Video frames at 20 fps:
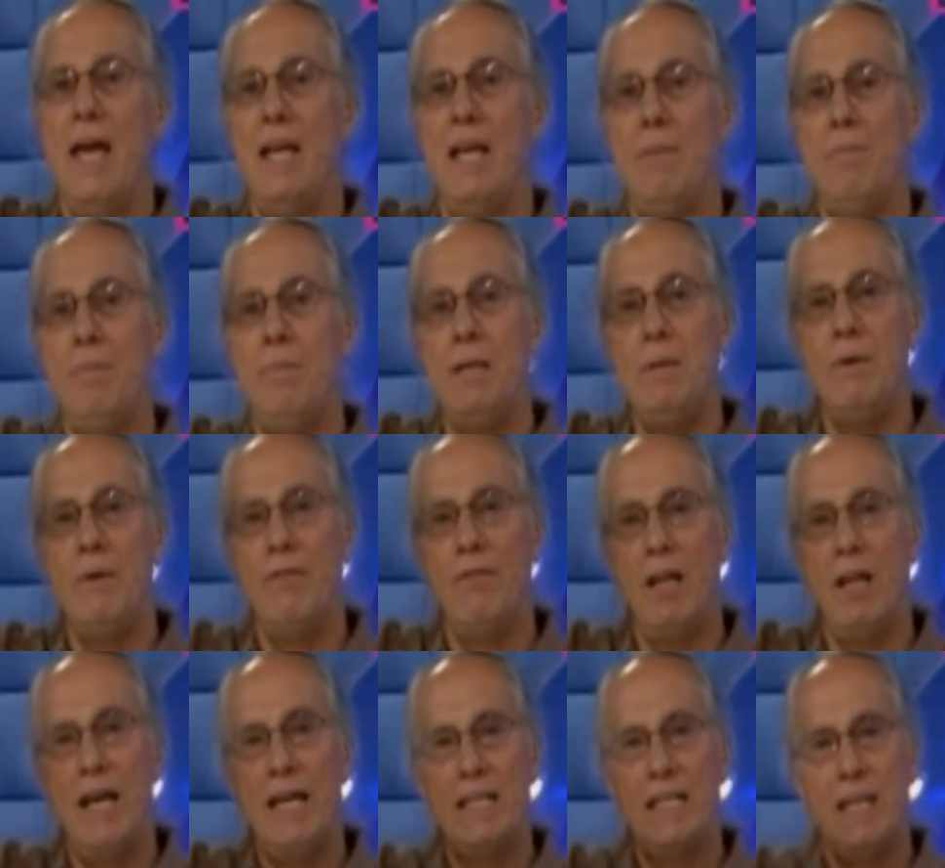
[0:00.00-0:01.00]
and a beam of
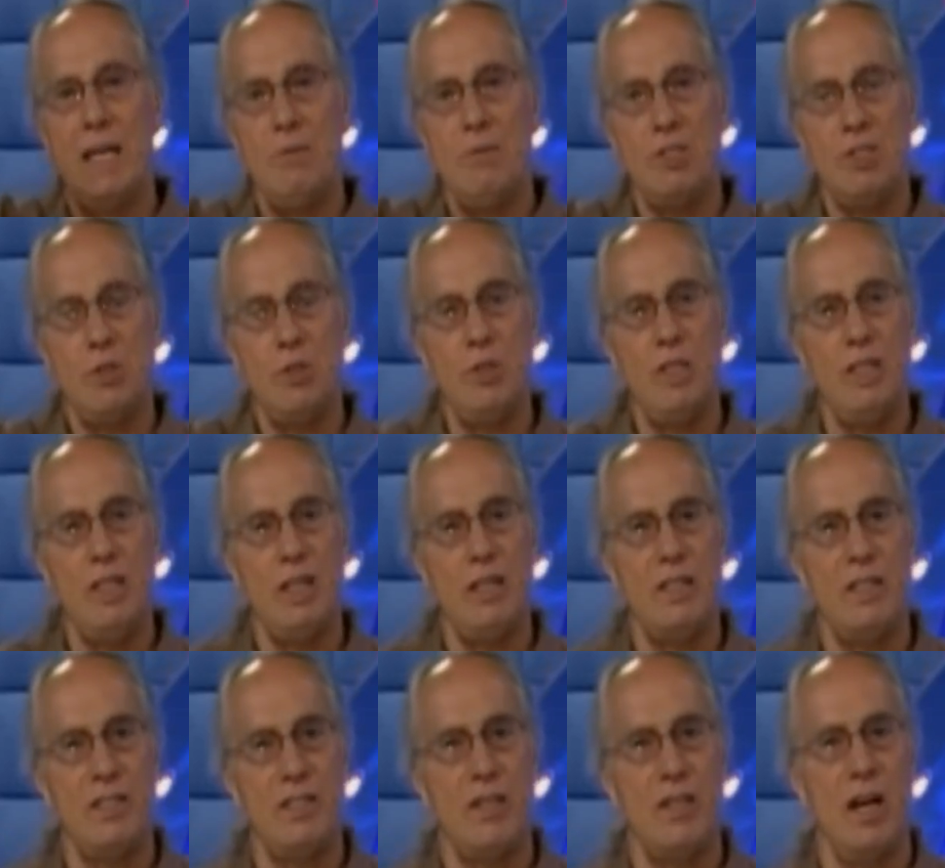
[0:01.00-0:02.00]
light came shooting
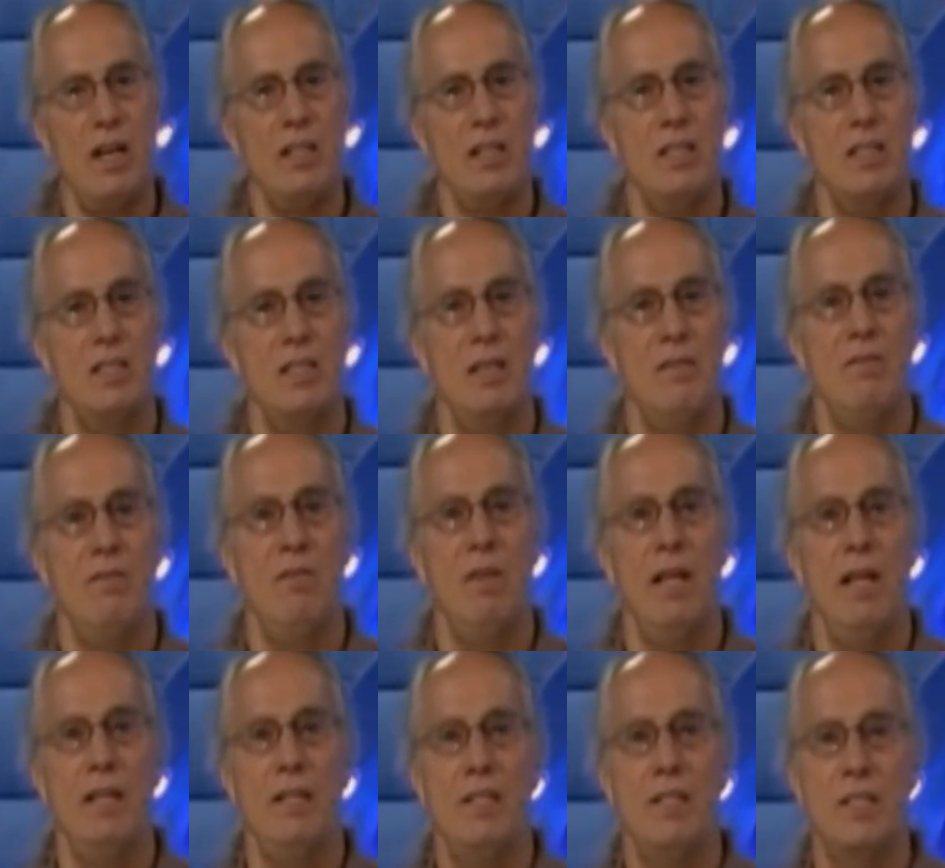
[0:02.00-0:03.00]
into the darkness and
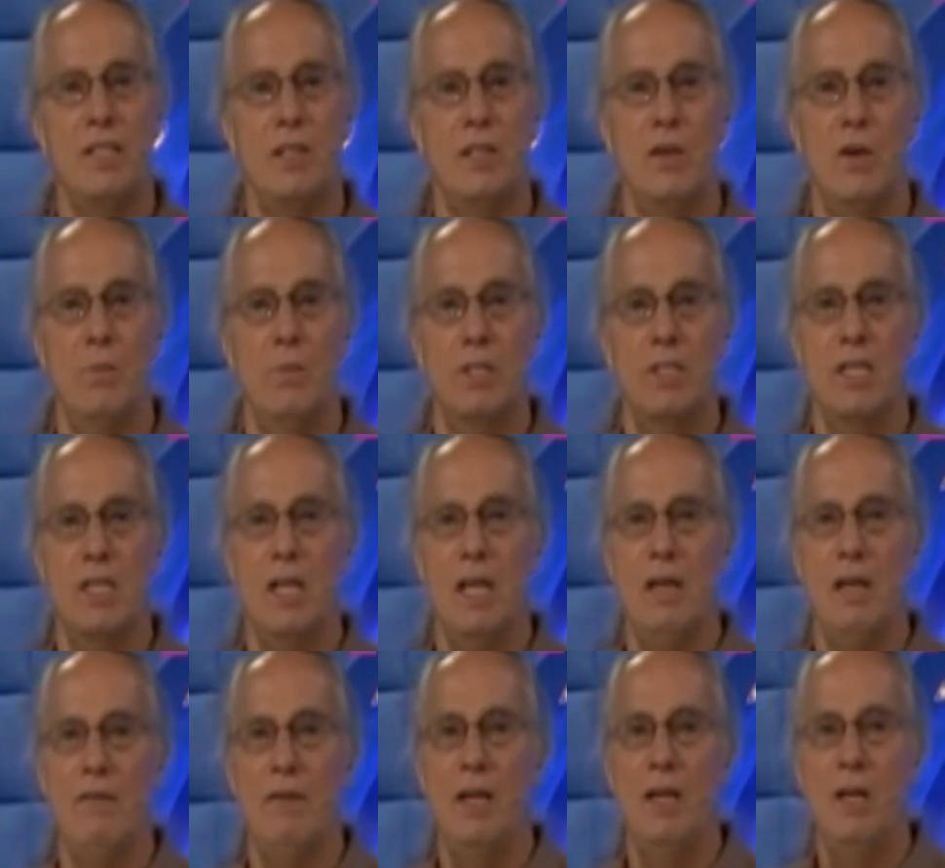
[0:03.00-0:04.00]
flooded this enormous
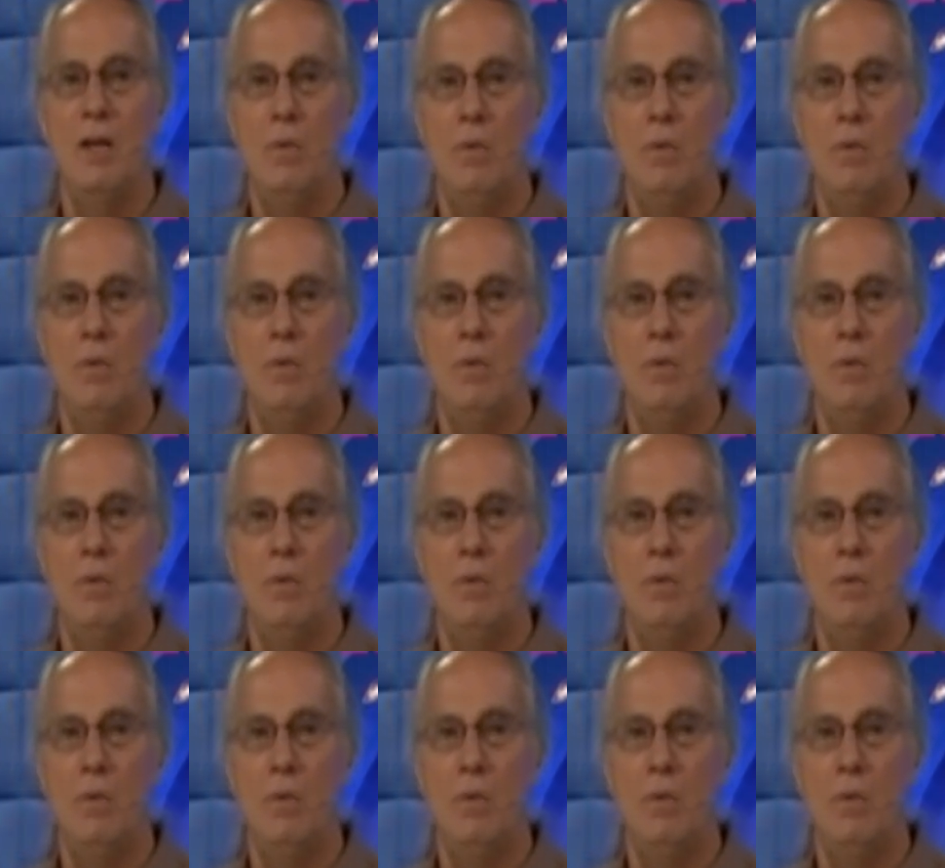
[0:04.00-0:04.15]
cave